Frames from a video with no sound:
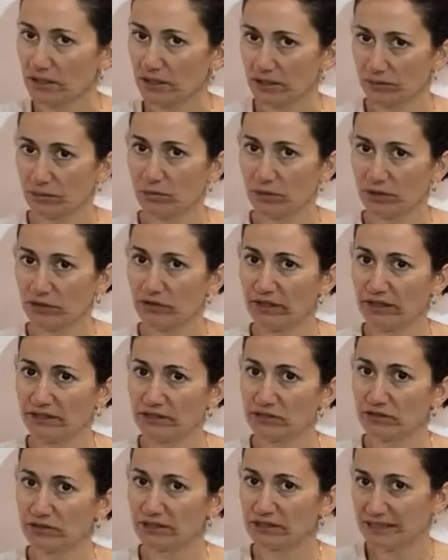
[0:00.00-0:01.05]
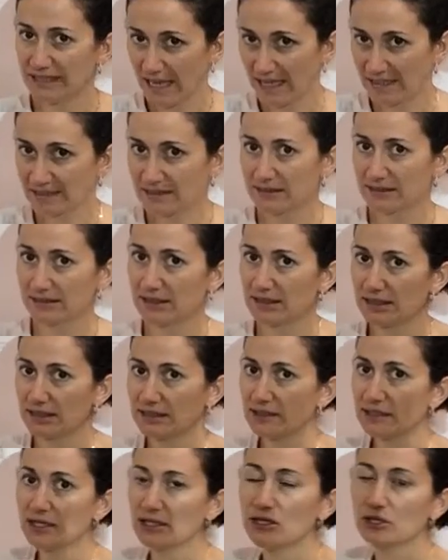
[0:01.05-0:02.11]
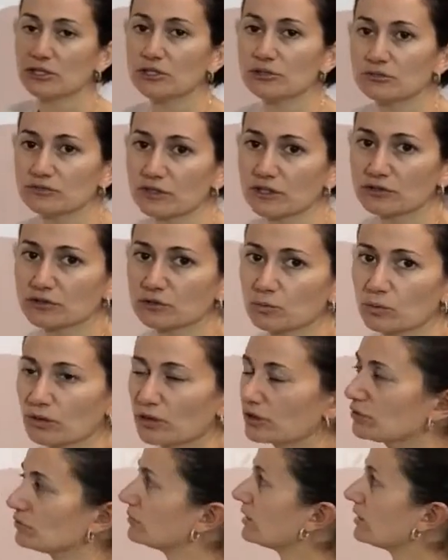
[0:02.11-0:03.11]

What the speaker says: And when your answer is yes, then you've done your work